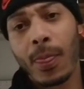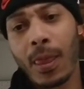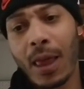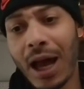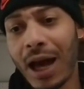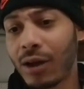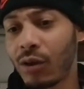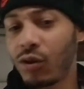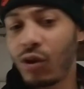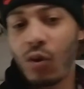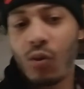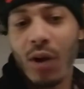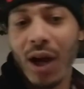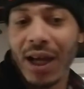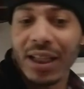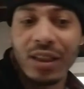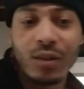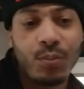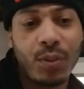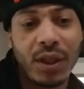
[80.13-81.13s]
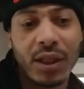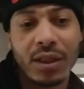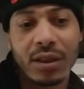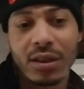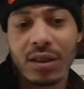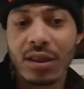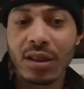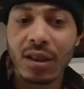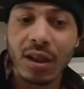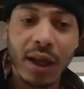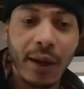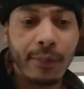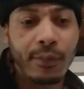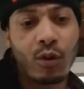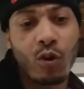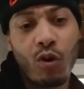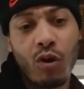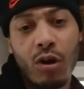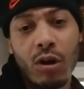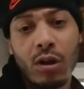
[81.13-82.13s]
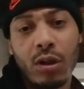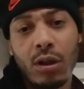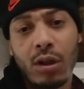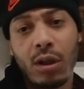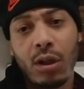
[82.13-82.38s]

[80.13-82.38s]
I don't know why he's being slept on.